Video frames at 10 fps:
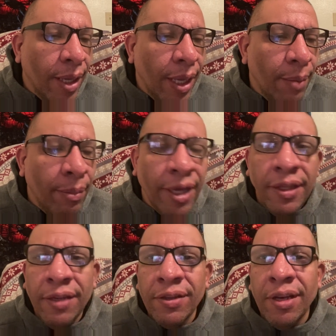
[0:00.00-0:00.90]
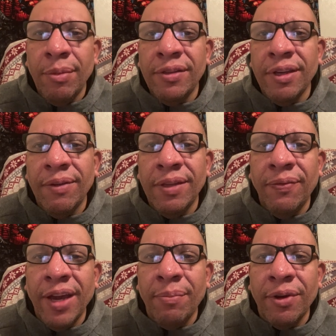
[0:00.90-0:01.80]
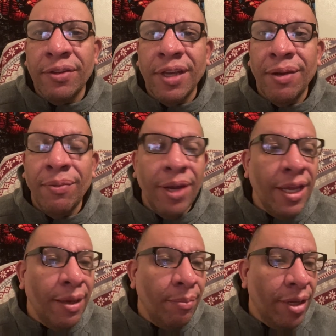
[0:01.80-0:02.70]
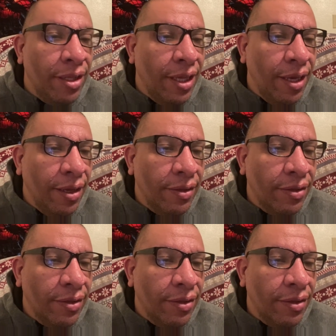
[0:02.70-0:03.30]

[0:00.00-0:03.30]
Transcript: Monday's gonna be 75, but it's gonna rain on Monday.